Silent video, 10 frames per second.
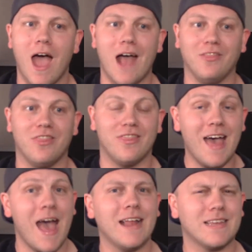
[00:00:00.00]
And
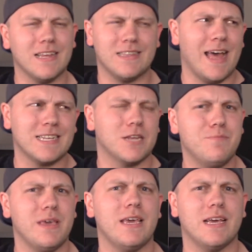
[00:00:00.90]
that that to
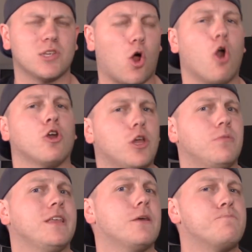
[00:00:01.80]
me is
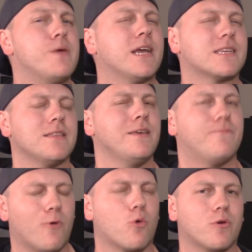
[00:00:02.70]
arguably the biggest
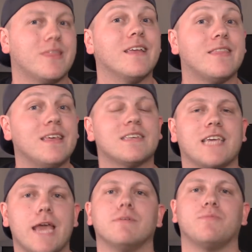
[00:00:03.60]
leap forward that this
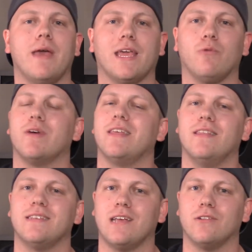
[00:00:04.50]
game is making
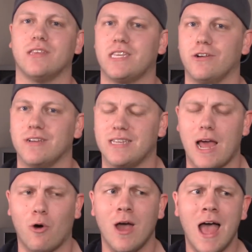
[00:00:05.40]
within the Zelda series.
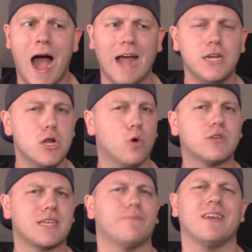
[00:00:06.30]
Now, I know
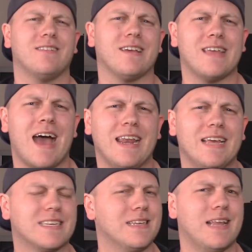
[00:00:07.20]
something like that
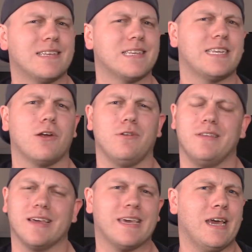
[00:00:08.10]
isn't necessarily
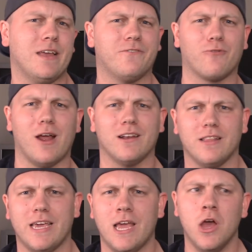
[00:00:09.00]
the
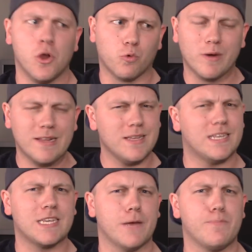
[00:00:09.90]
kid-friendly, really
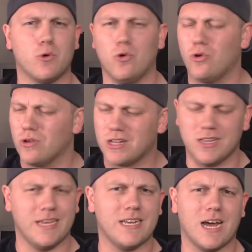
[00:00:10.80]
simple,
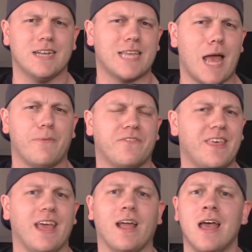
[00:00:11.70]
clean-cut type of
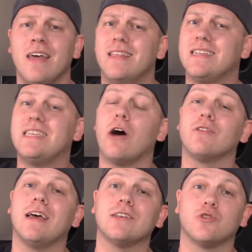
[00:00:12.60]
thing that
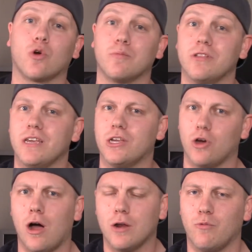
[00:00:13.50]
Zelda has normally
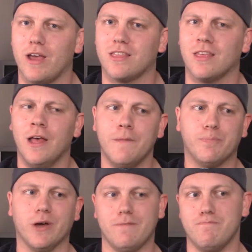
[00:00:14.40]
gone with
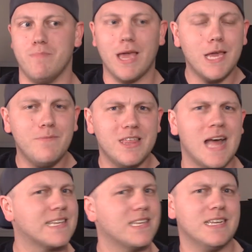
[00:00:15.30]
but maybe
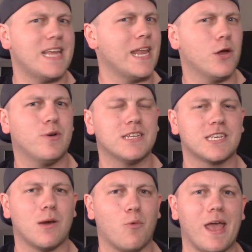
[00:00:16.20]
that's Nintendo in
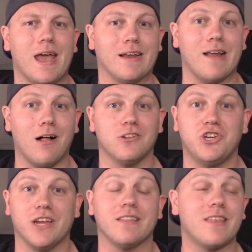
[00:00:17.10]
some way
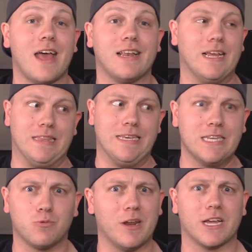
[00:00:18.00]
acknowledging that at
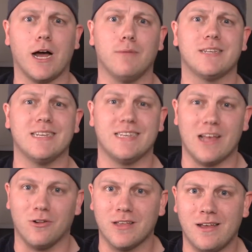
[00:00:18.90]
least when it comes to
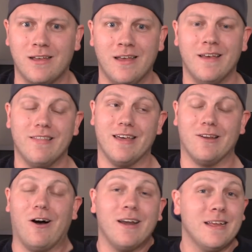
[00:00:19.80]
Zelda,
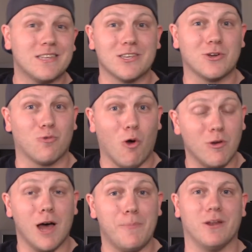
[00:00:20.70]
that audience has
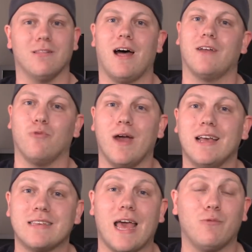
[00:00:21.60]
grown up in a lot of
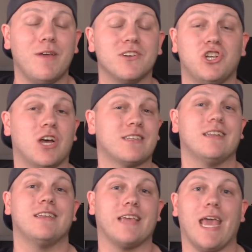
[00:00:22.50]
ways and we've
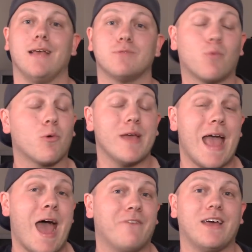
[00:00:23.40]
adjusted to games where we
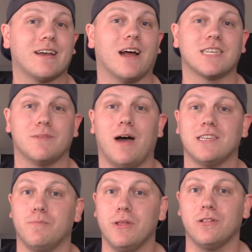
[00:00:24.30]
have that
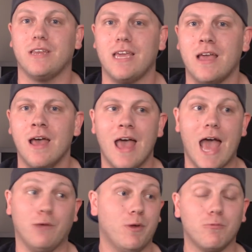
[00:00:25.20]
customizability
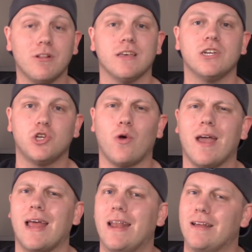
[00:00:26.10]
and we really enjoy
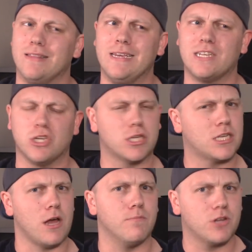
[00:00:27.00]
it. And at least to
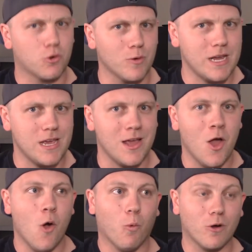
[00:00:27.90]
some degree,
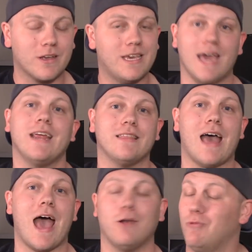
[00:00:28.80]
we're getting
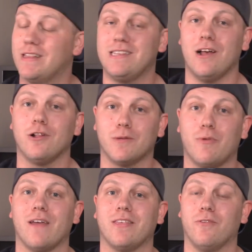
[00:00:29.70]
that with Zelda
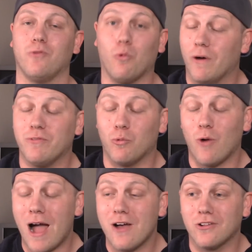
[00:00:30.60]
Breath of the, of the
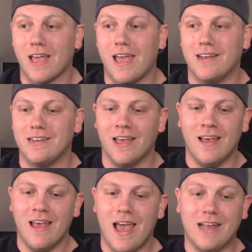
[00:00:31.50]
Wild and
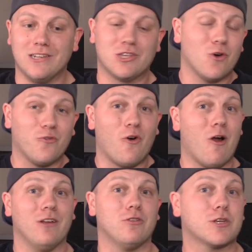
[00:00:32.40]
and so
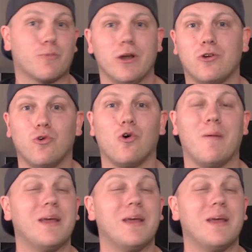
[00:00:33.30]
far it looks pretty cool.